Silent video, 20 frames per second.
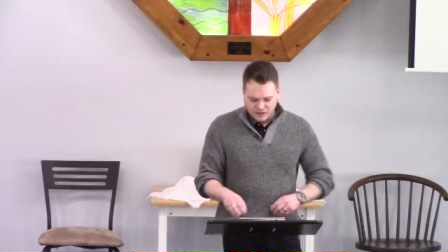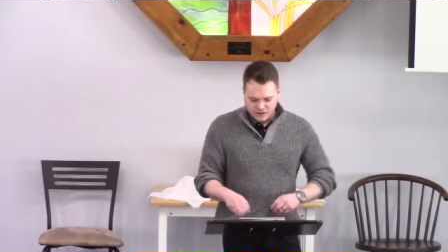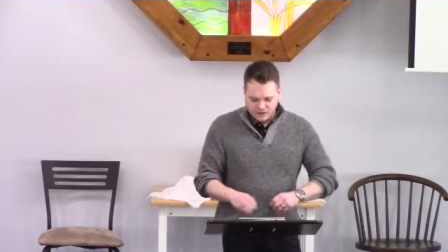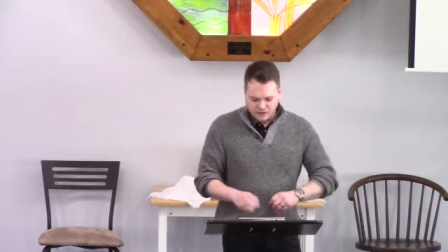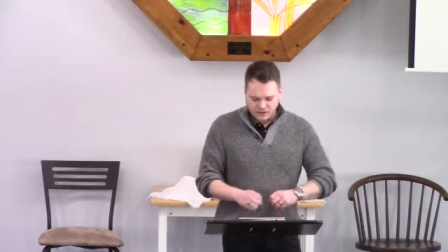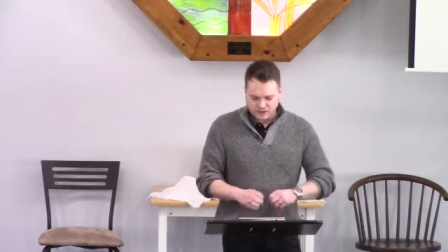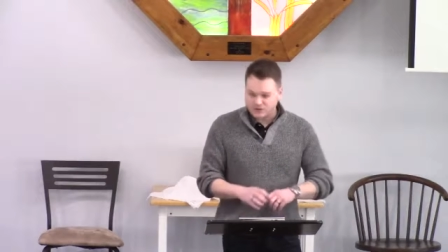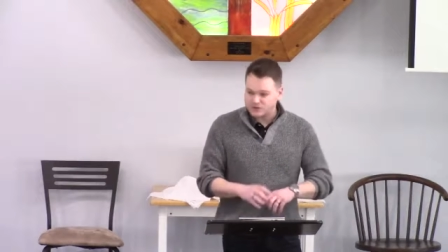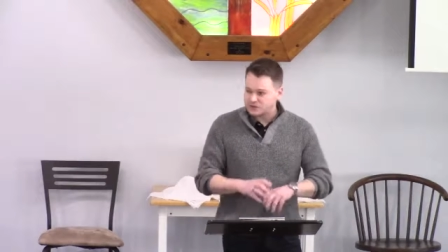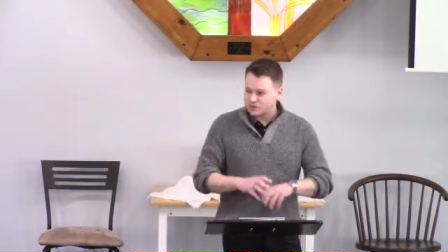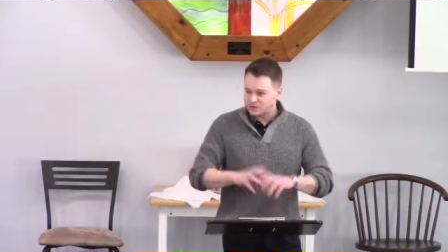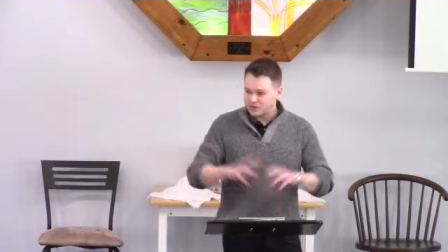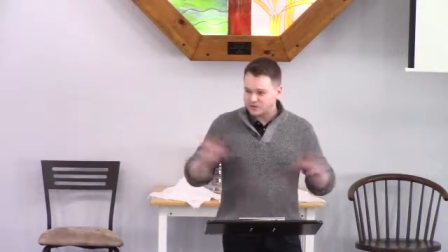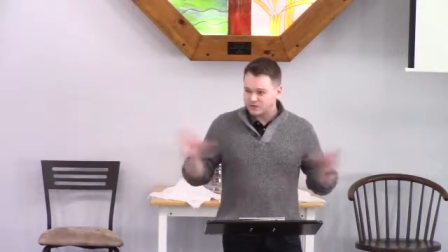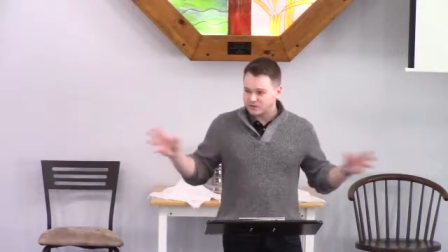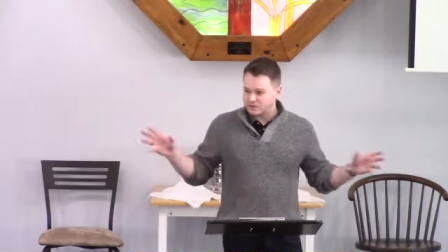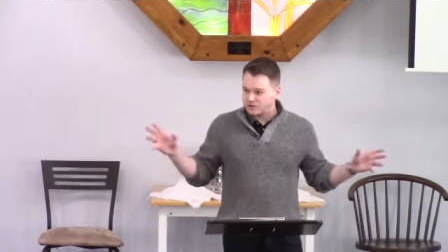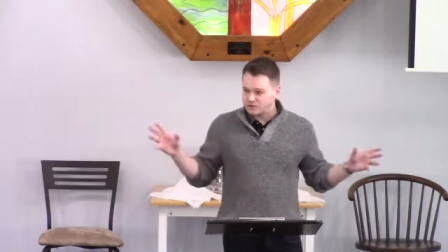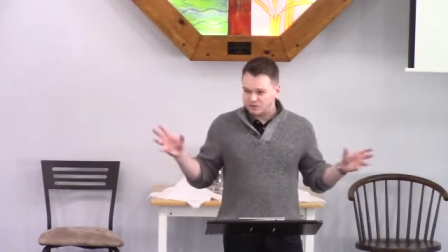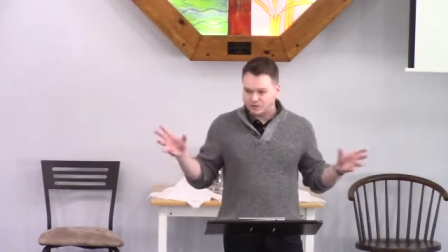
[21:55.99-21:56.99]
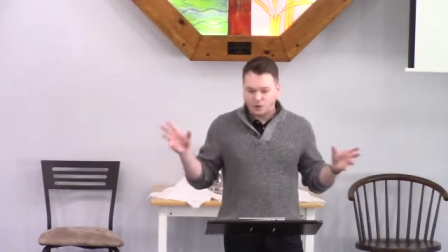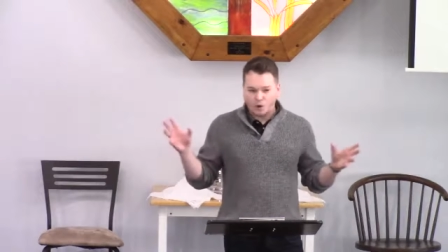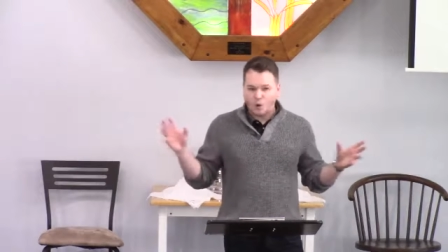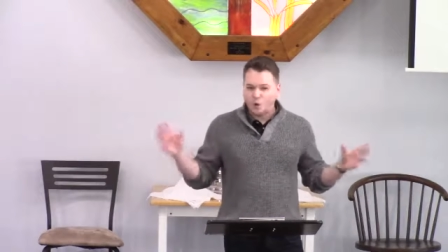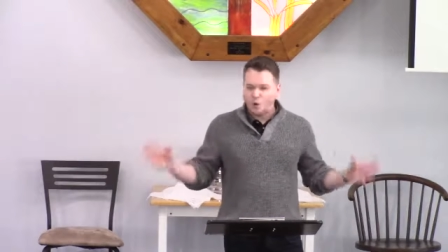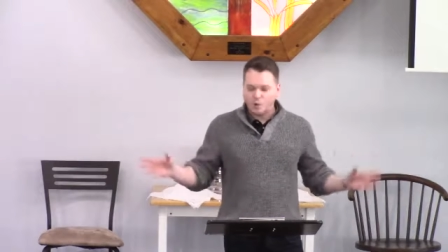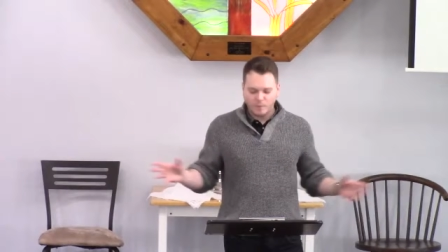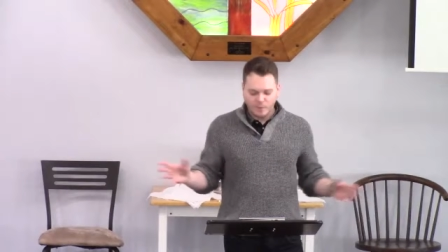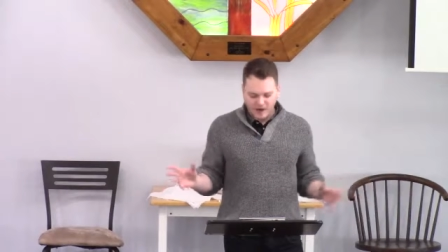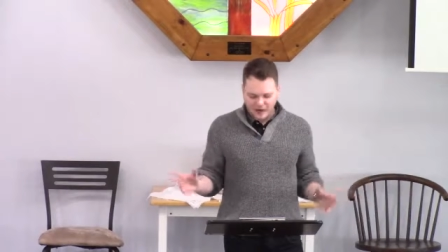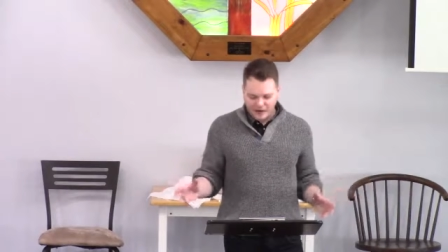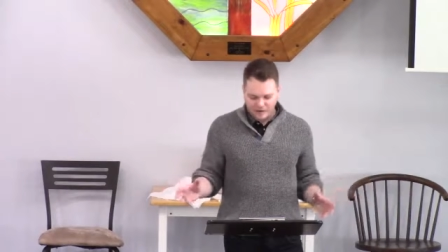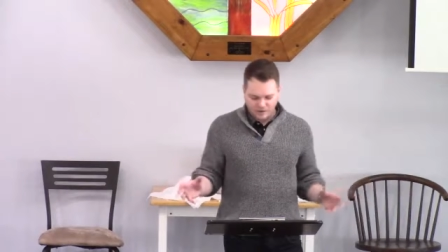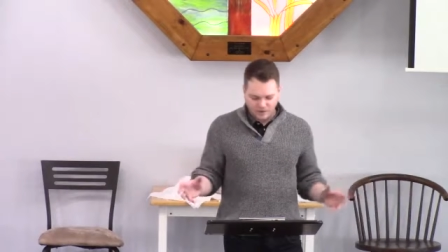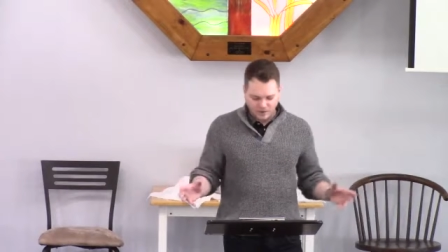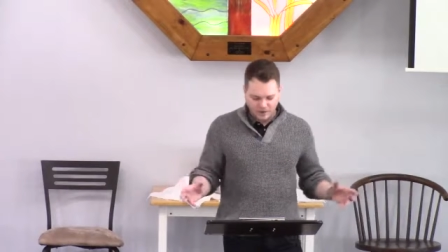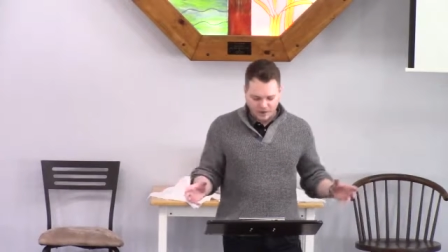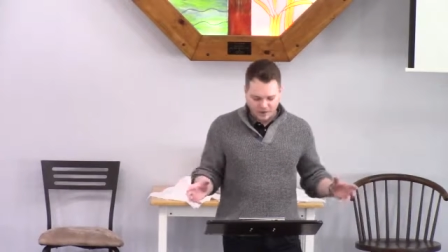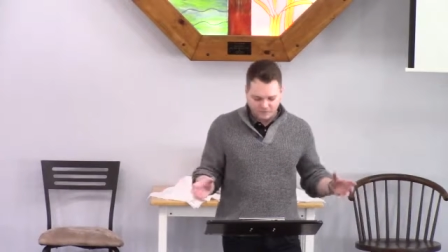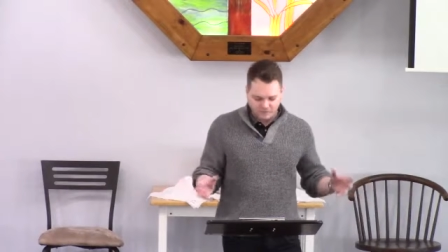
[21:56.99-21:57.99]
to the story of the, the whole
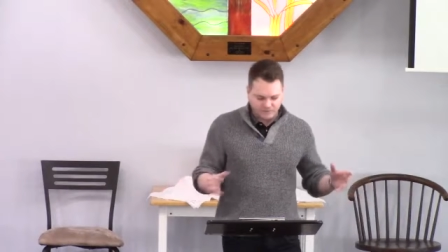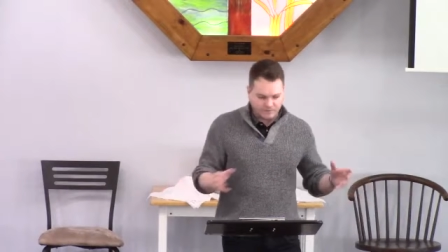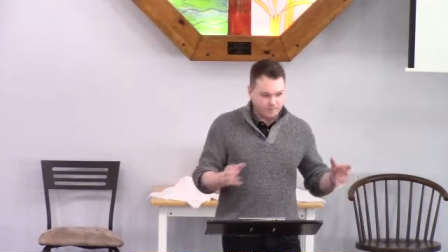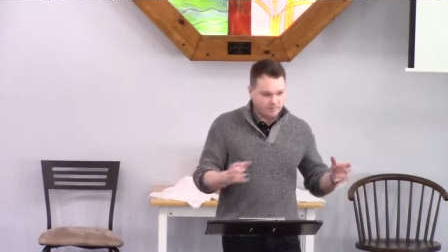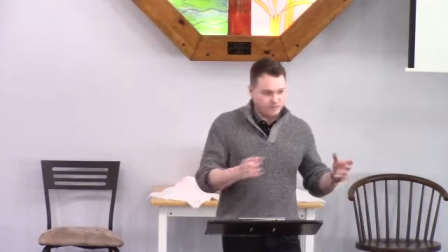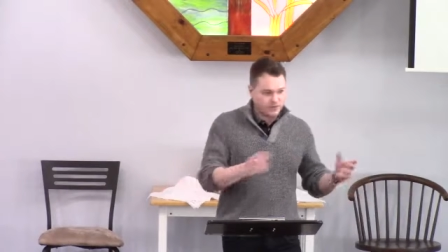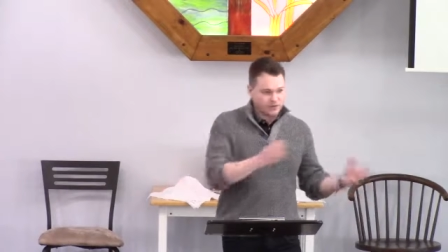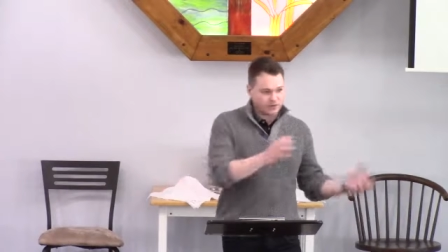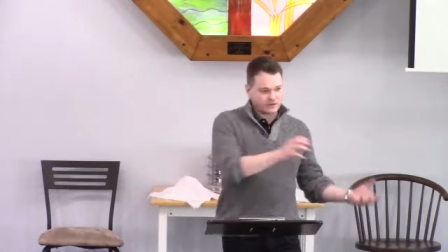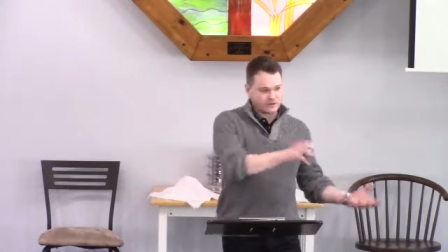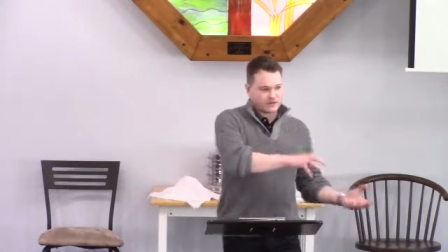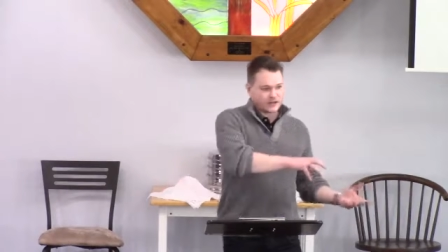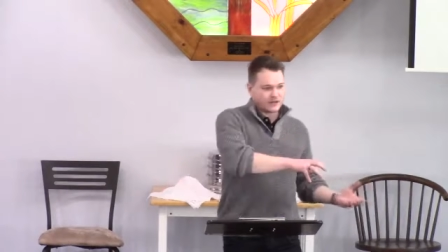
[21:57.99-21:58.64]
Bible. It builds